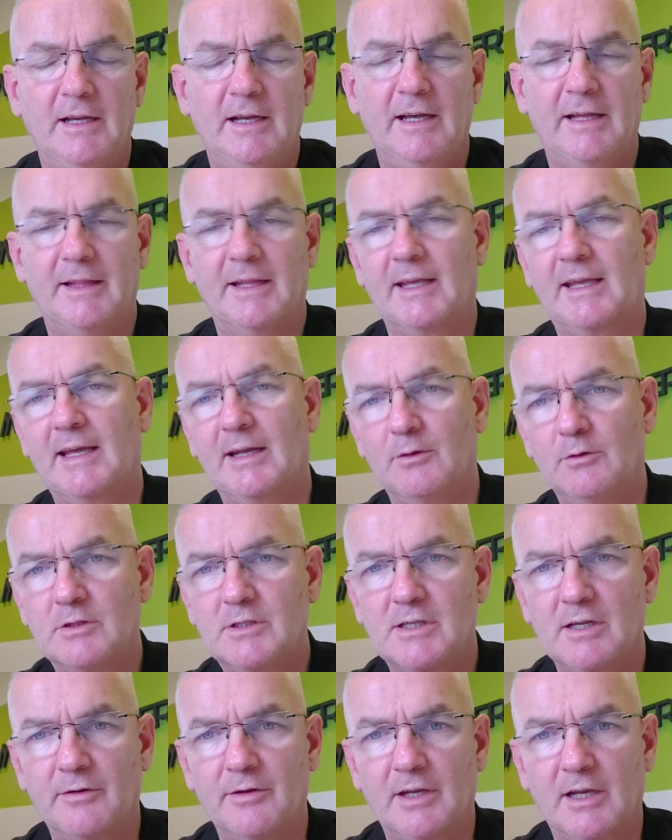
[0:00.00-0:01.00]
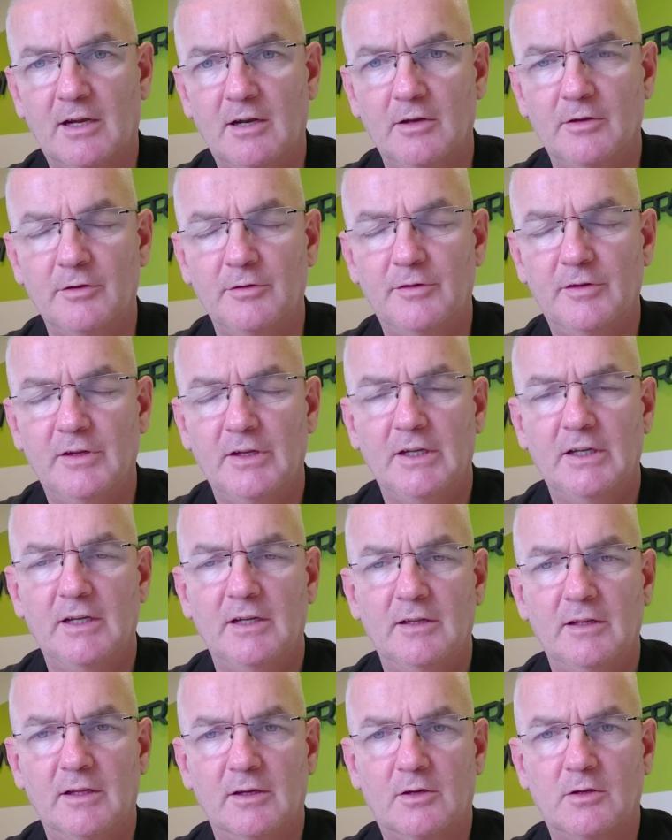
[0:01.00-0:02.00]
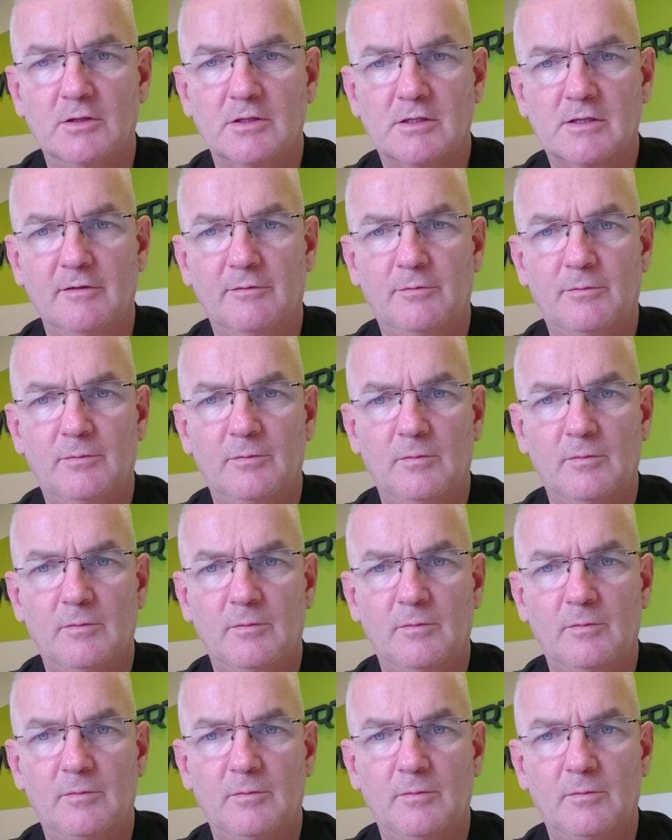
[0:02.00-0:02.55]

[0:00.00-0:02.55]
and they can also include the cost of